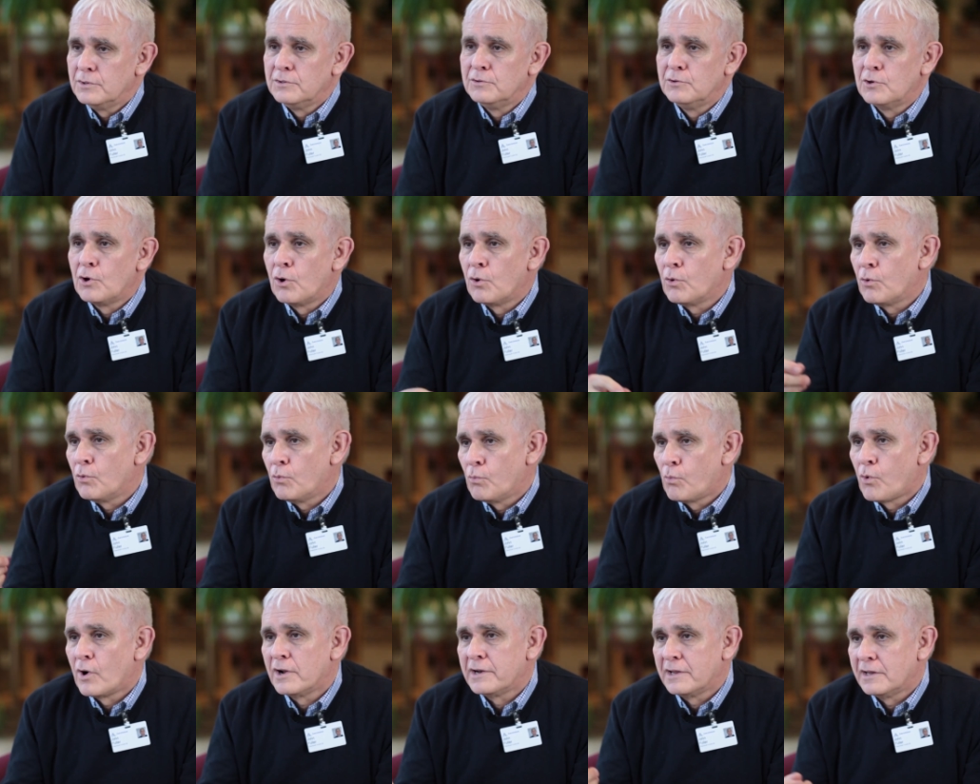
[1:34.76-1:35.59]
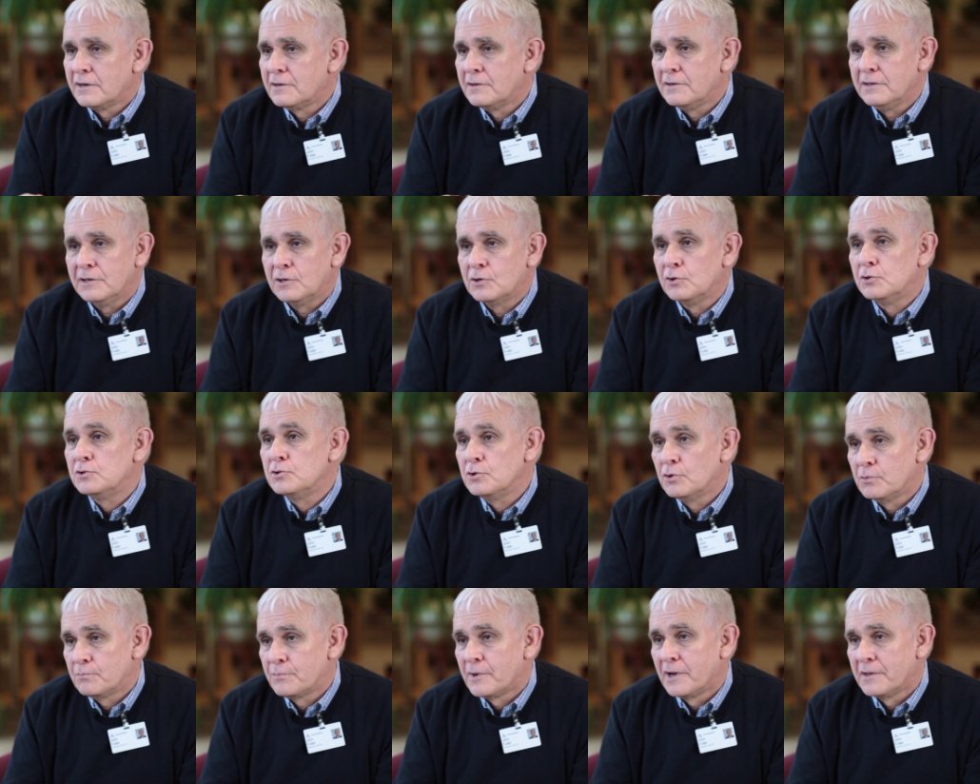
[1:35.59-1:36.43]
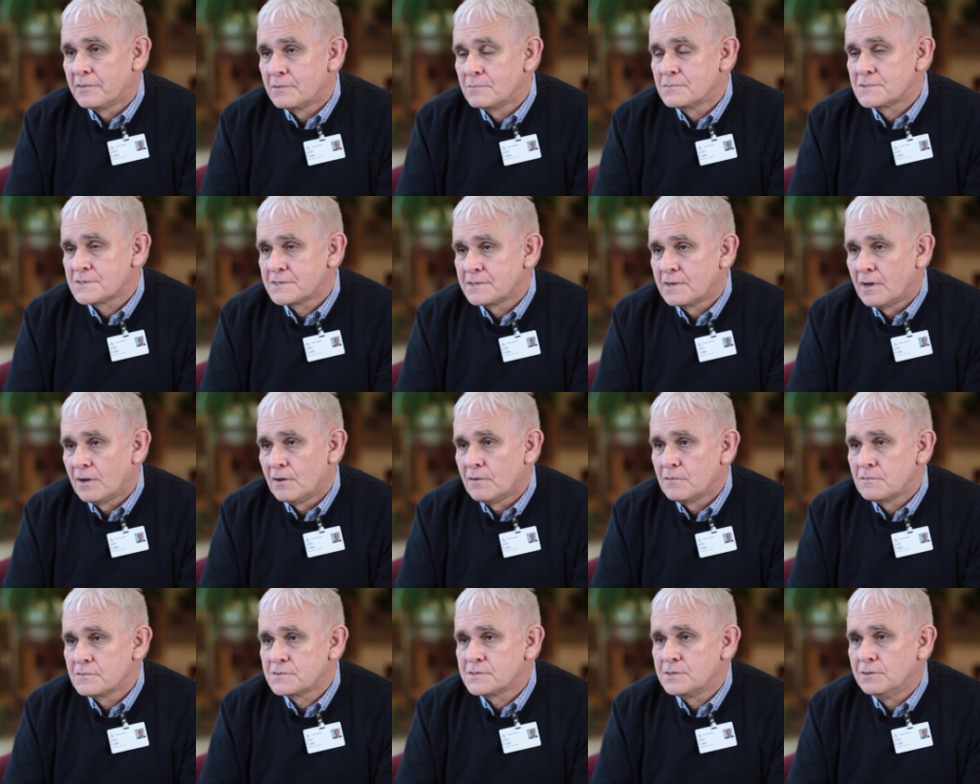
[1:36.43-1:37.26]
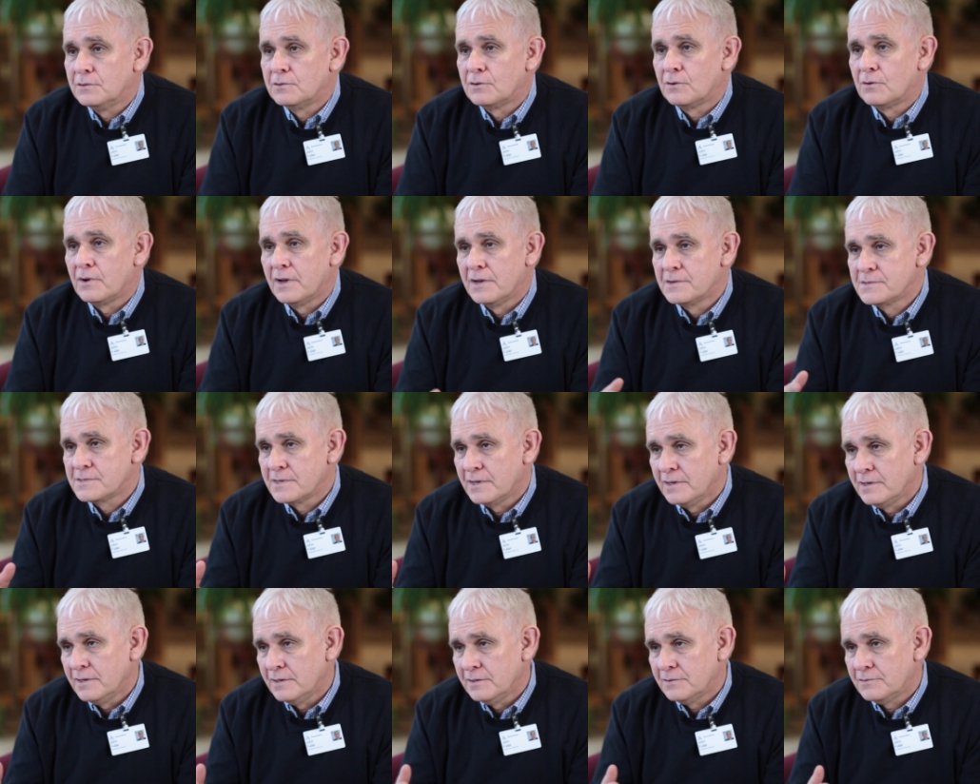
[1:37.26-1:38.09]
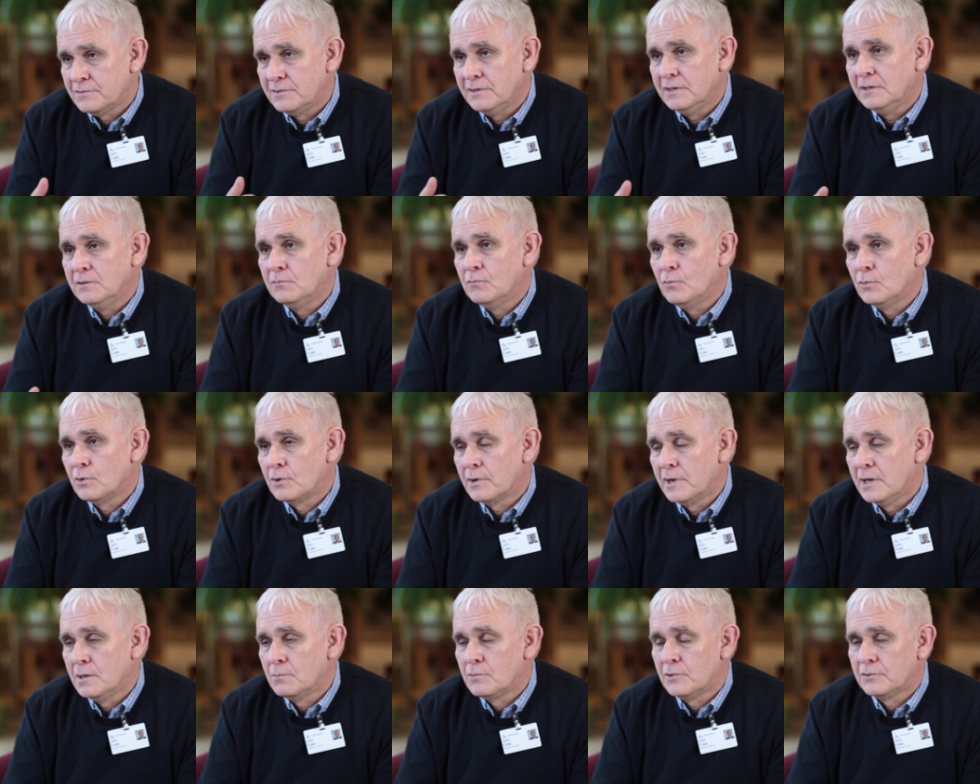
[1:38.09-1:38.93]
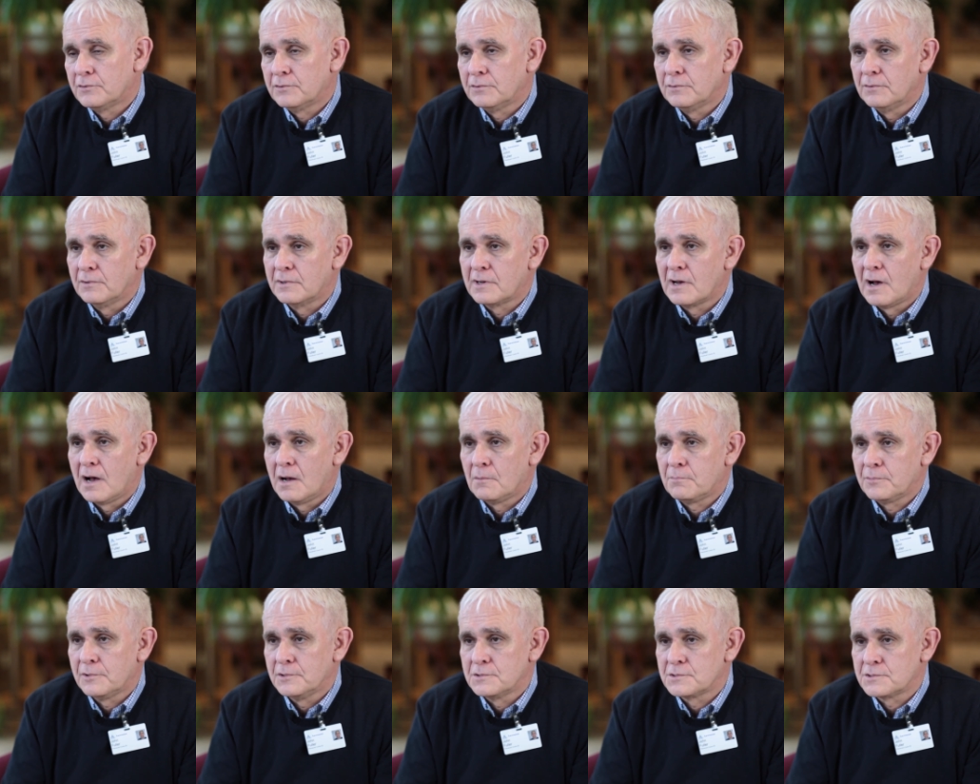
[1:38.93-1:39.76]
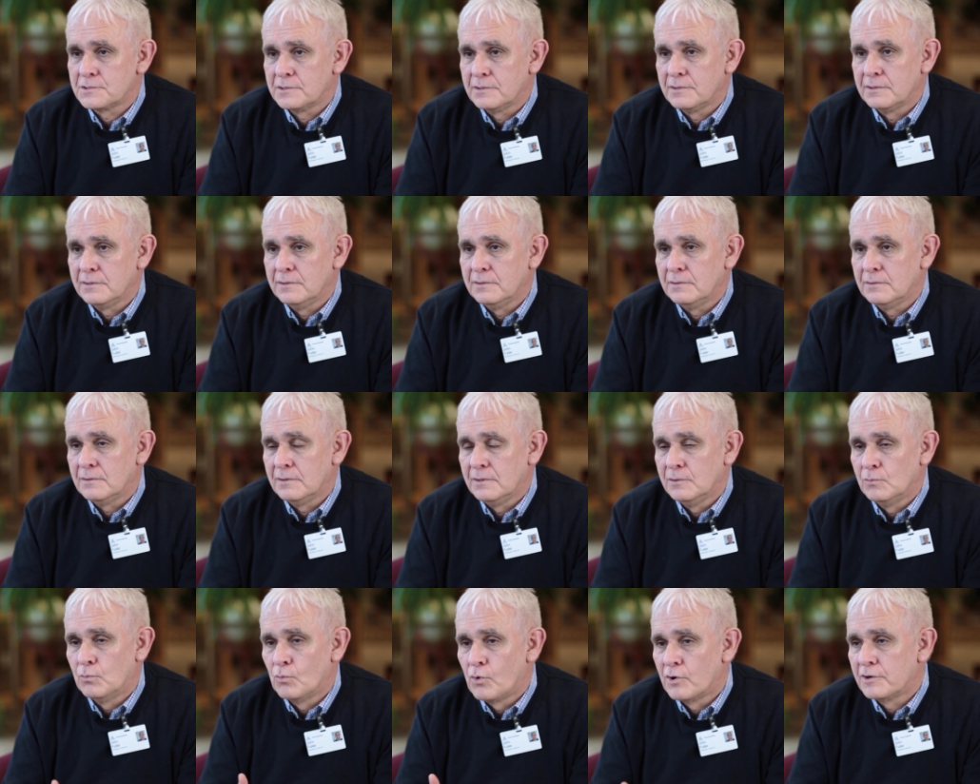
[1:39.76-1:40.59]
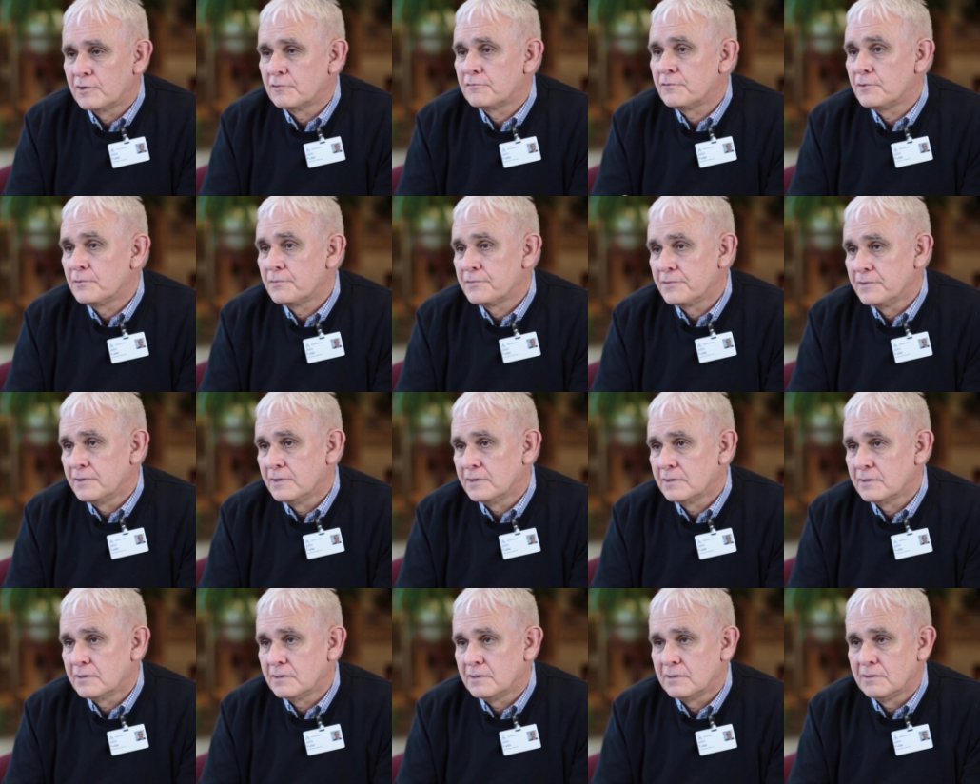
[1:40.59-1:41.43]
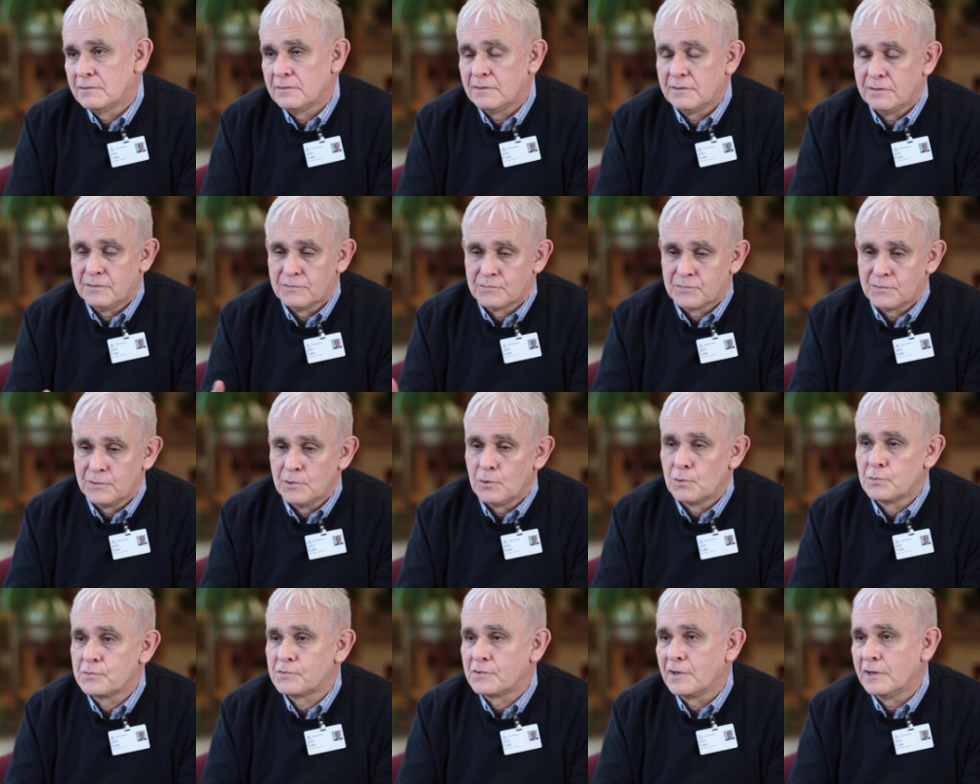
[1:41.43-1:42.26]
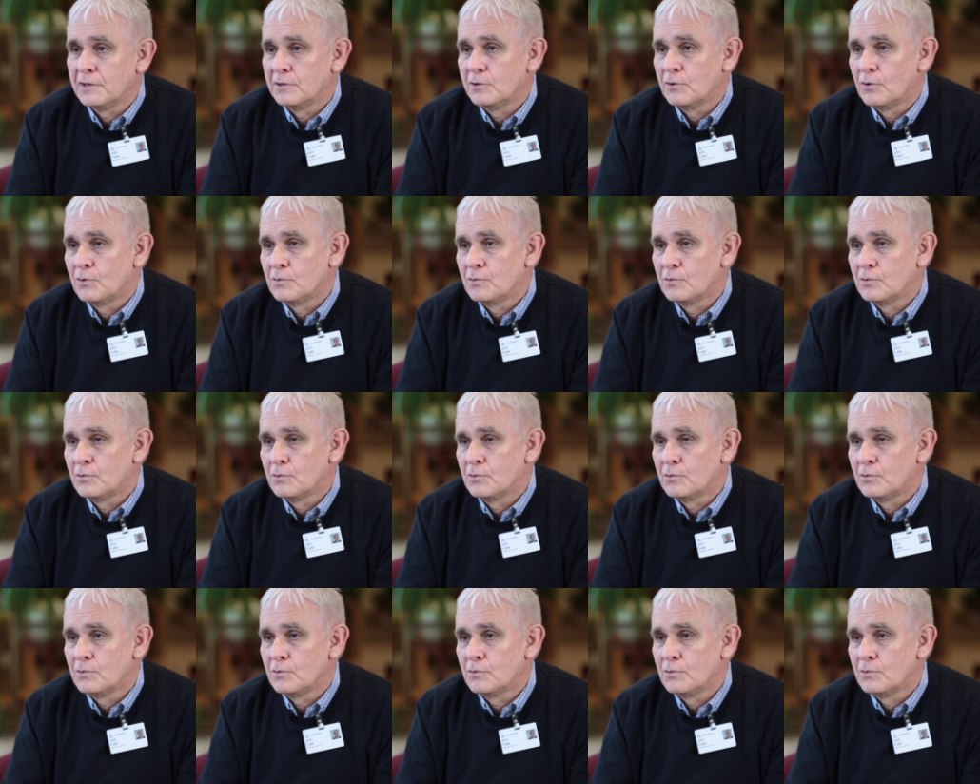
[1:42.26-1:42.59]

no one entity could do it by themselves. You know, as a team, we're able to accomplish a, a wonderful thing. Uh, as the old saying